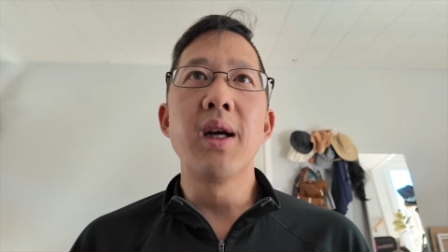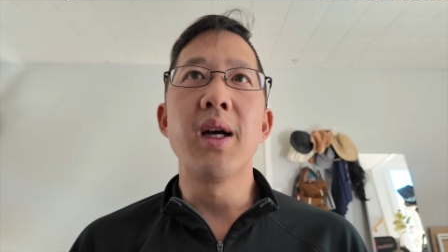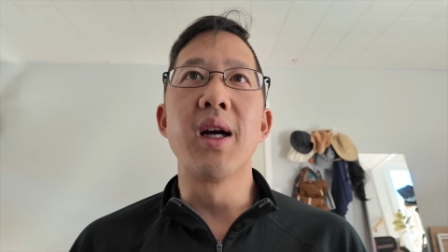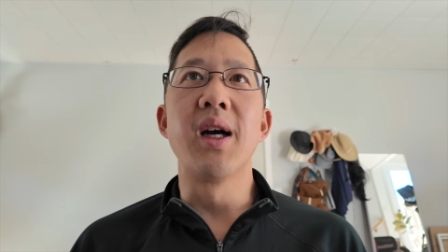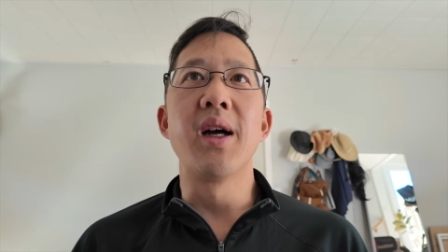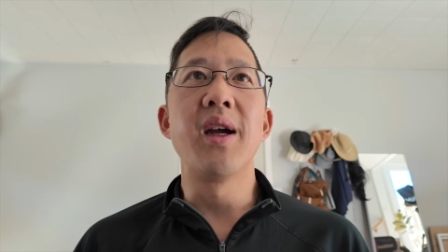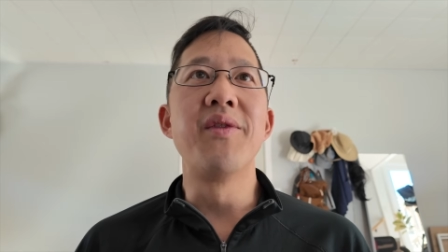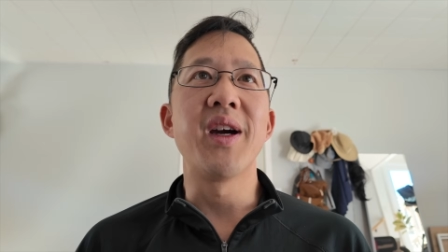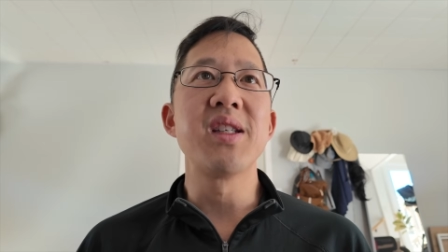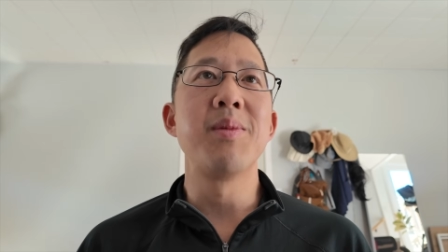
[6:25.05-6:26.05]
uh,
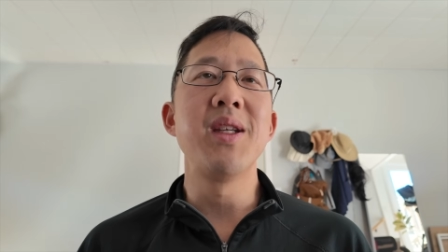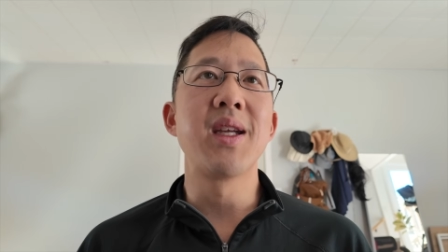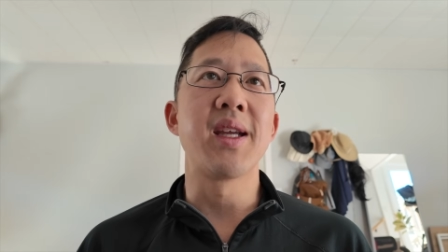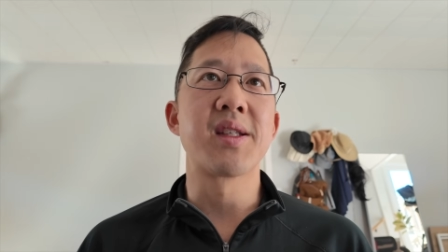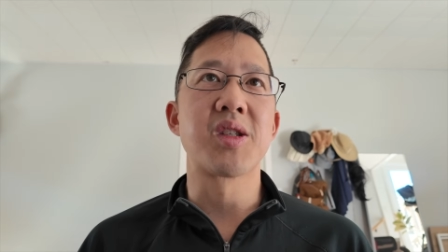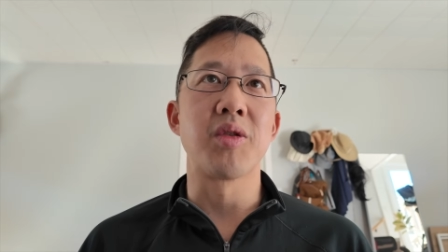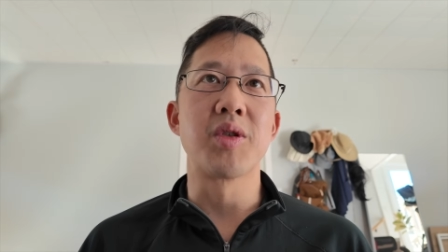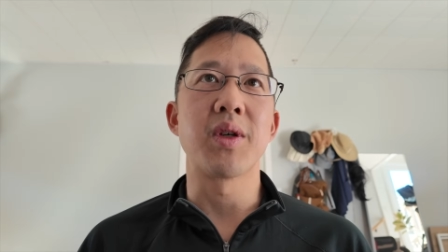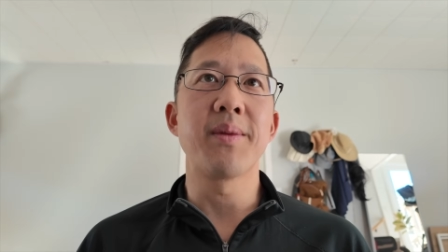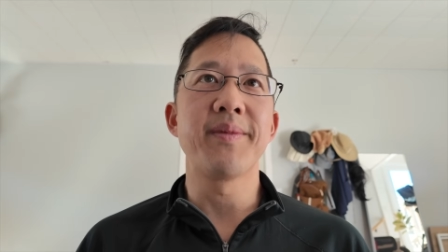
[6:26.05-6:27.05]
advised me to get
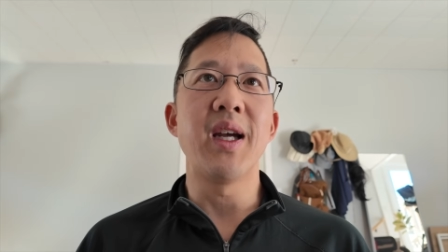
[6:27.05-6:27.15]
surgery.